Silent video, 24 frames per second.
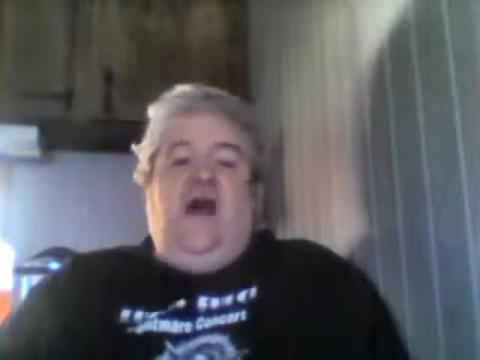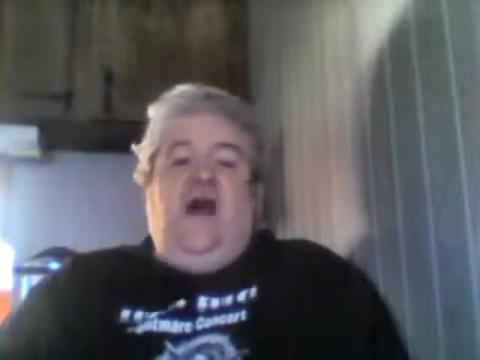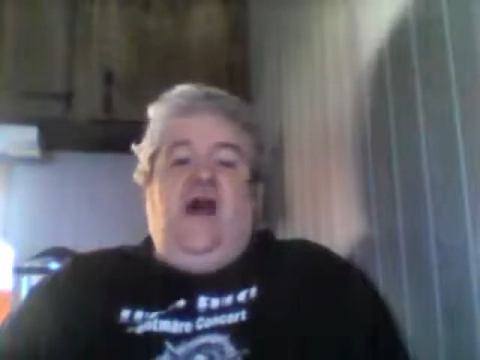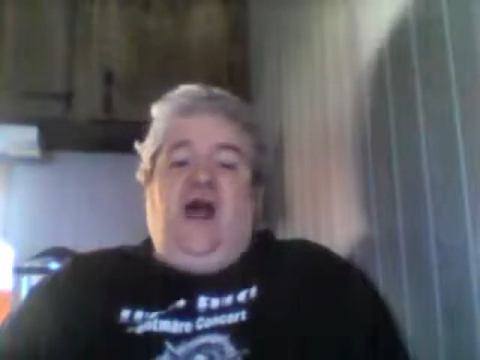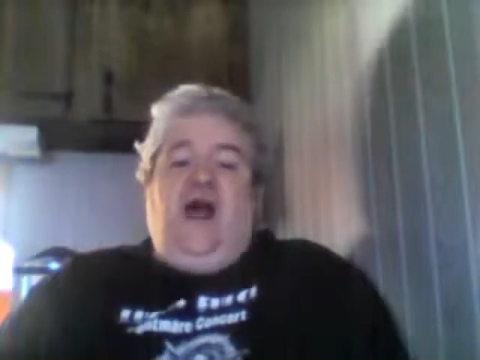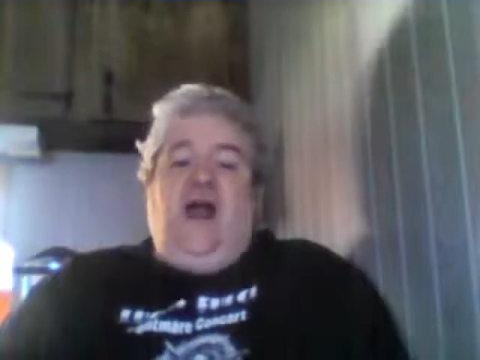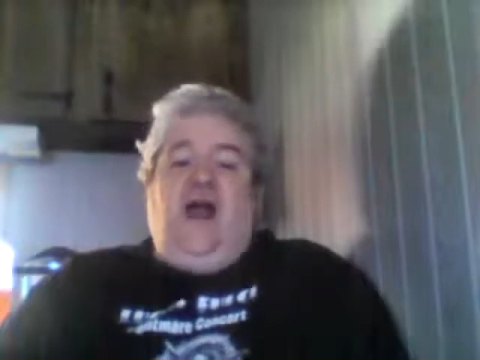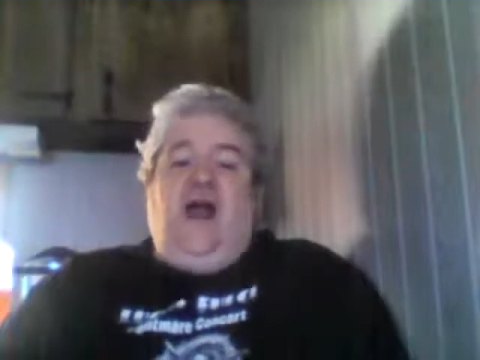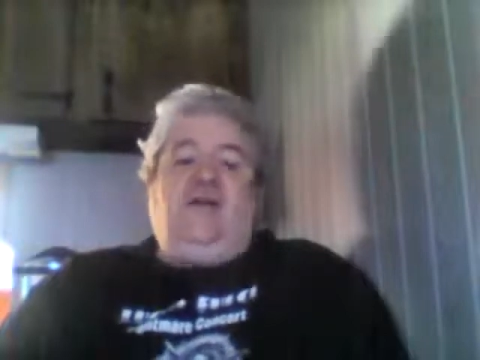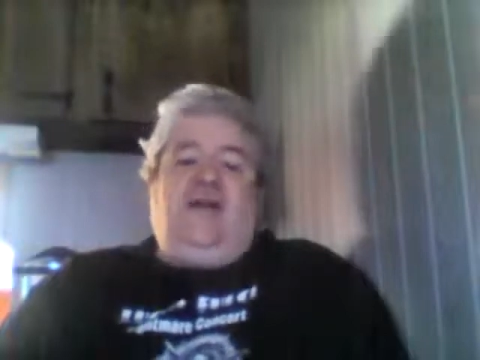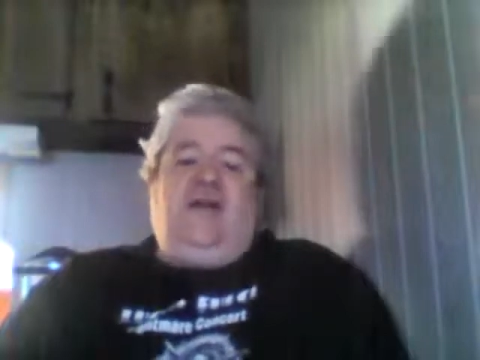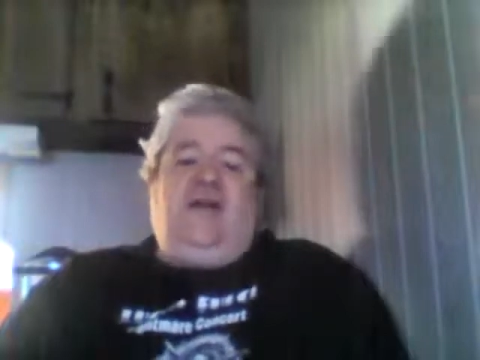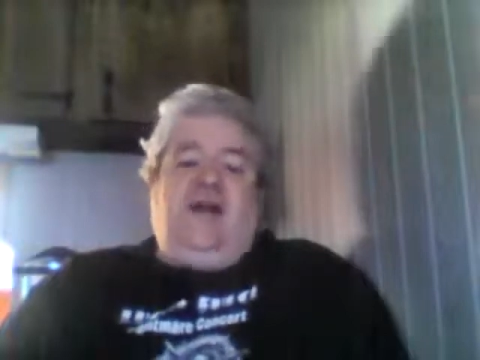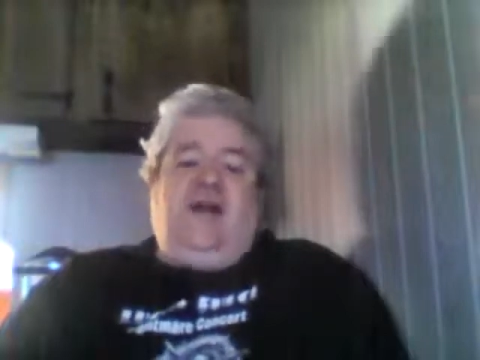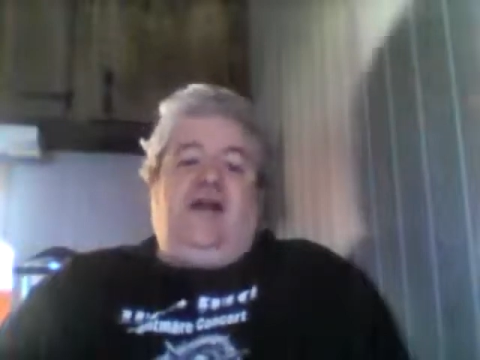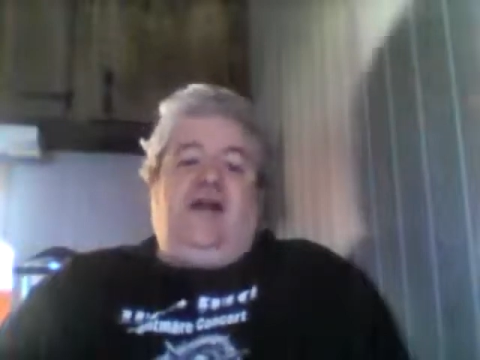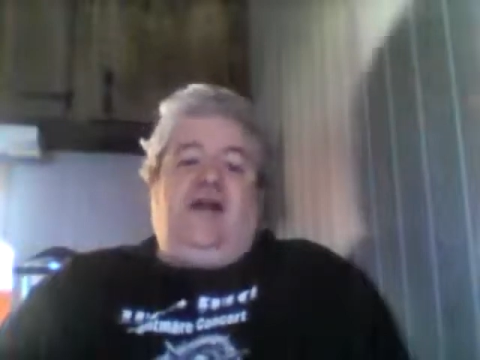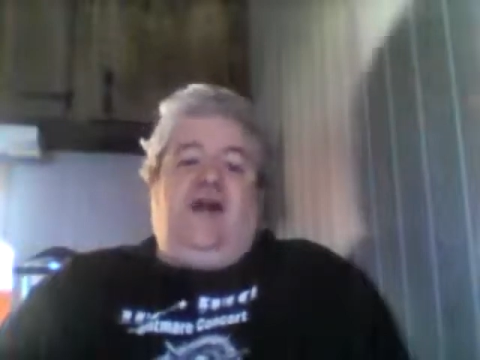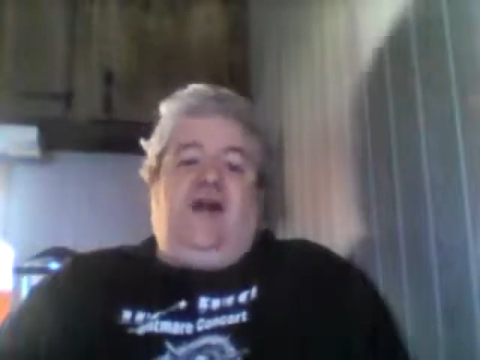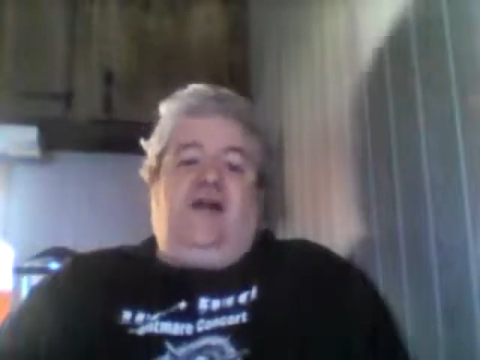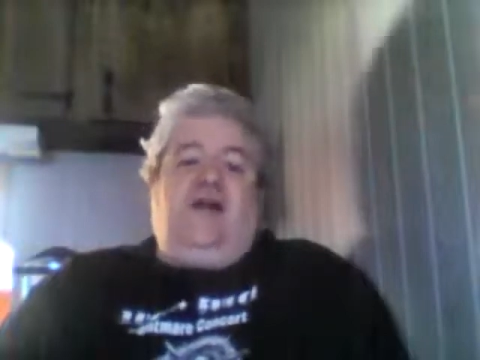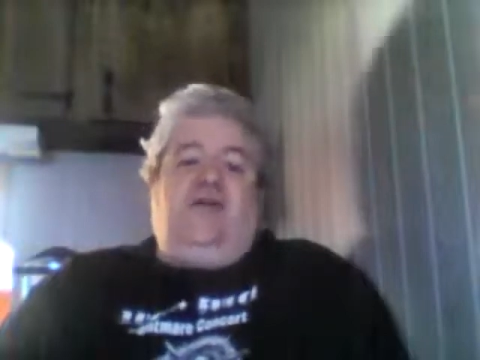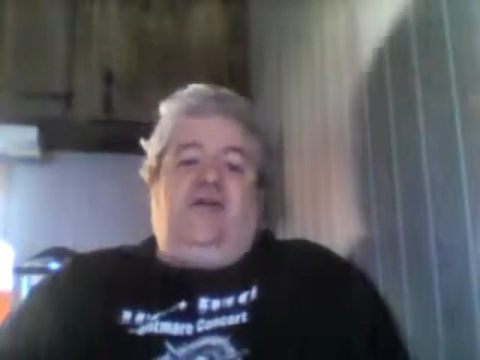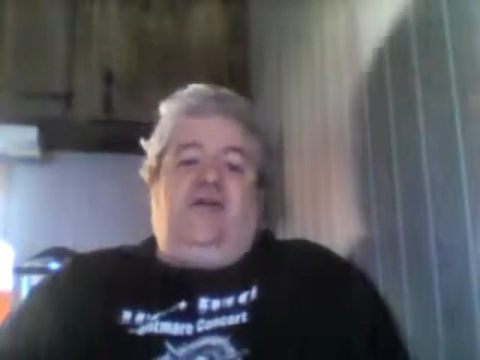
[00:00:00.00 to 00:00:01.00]
I actually like
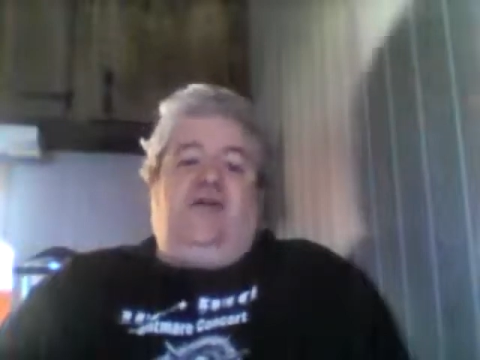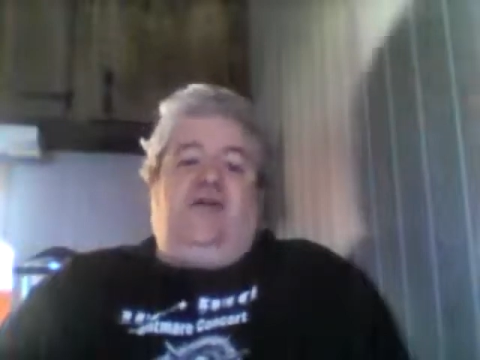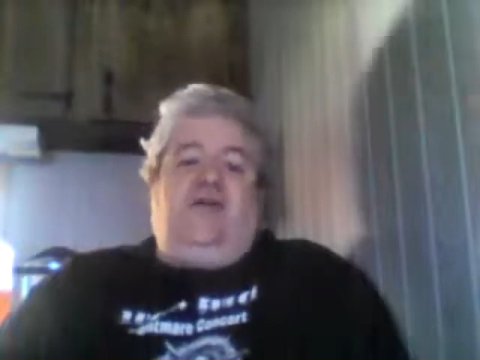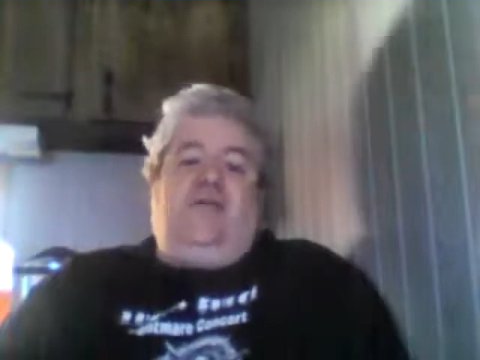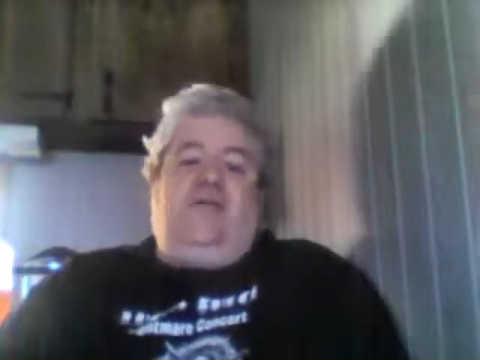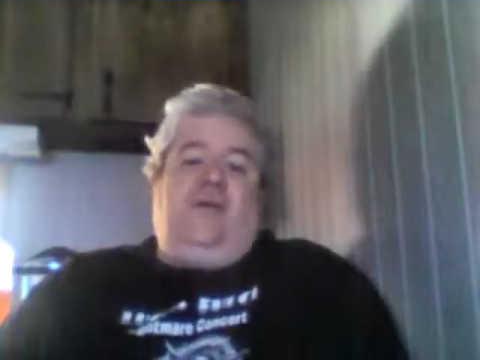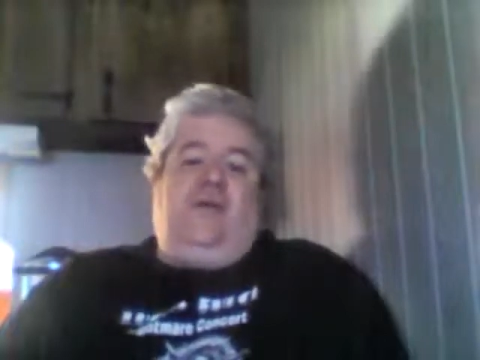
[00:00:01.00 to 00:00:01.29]
Hardcore